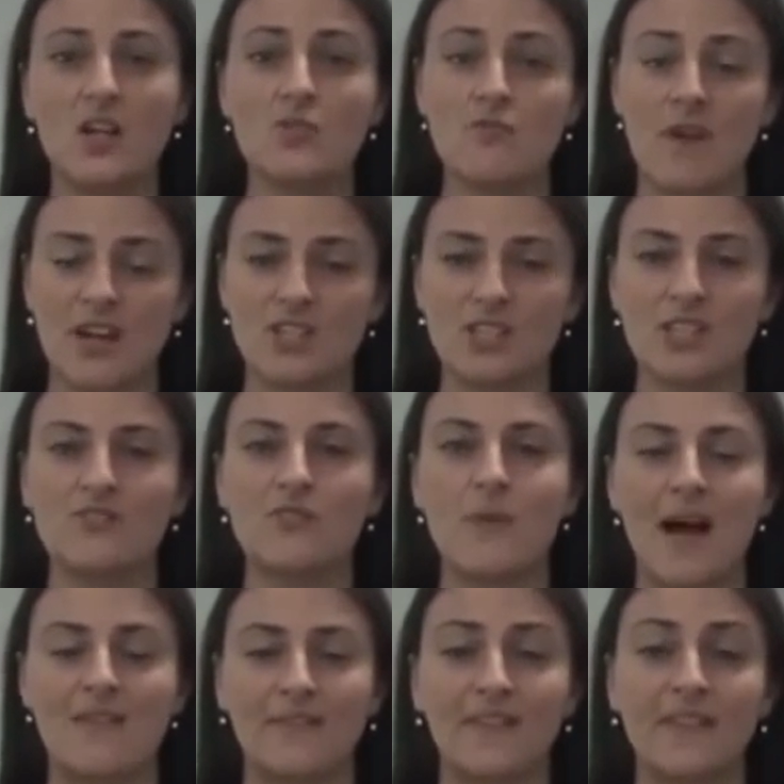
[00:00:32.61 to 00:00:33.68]
ranging from
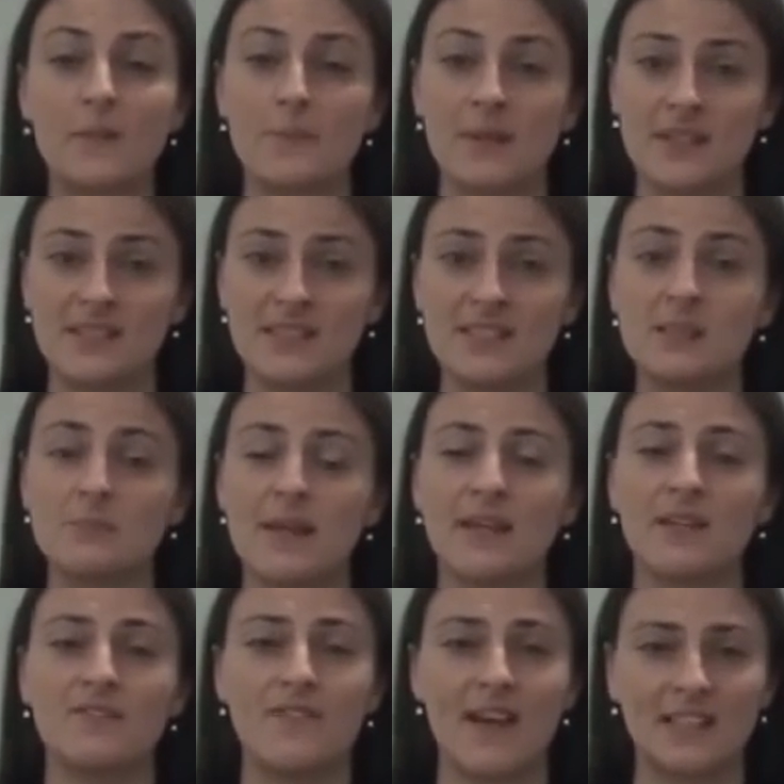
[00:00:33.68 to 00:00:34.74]
having the ability to
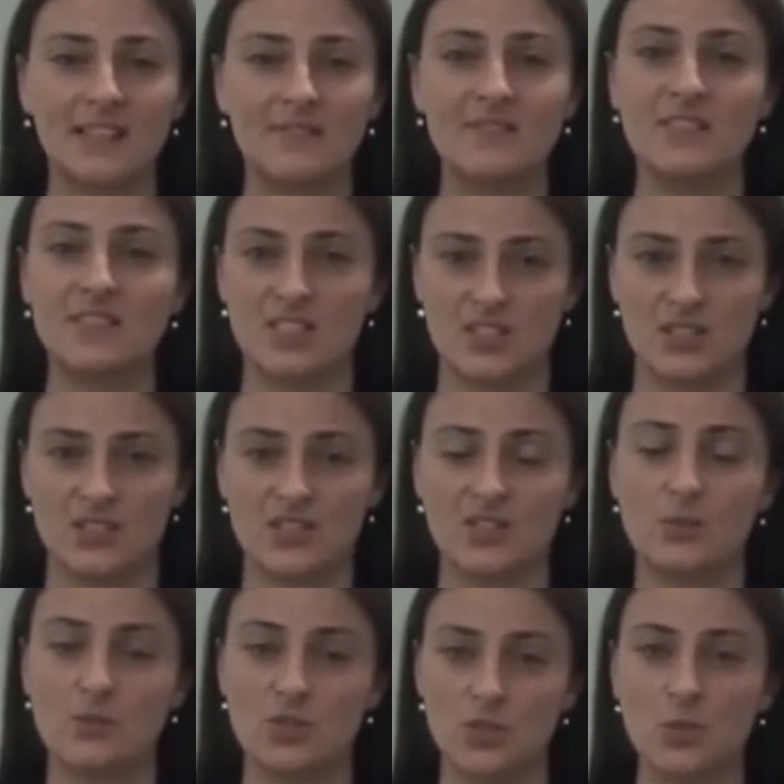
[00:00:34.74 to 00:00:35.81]
make effective decisions
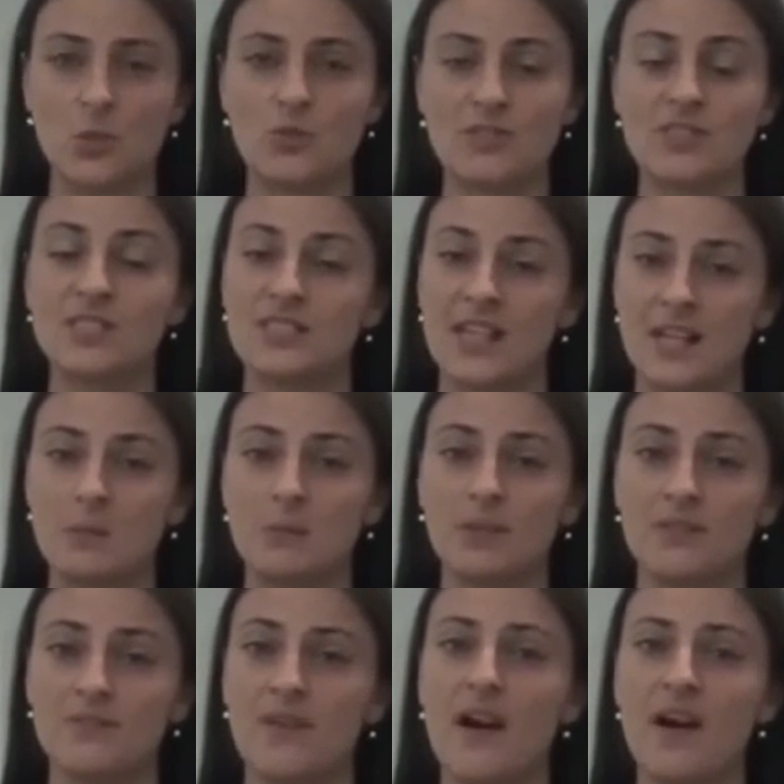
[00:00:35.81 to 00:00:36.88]
to ensure a sustainable
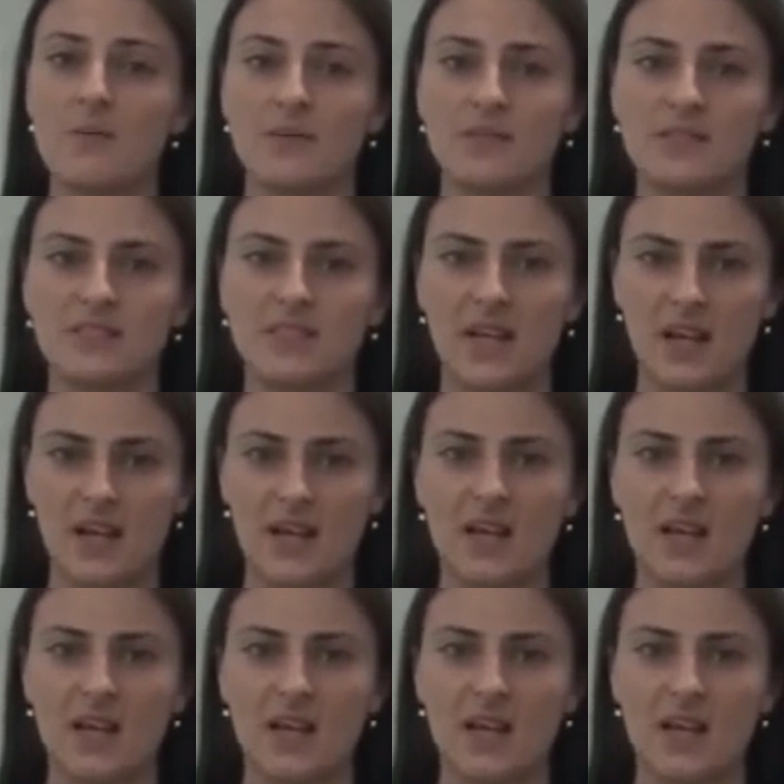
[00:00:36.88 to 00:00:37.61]
environment,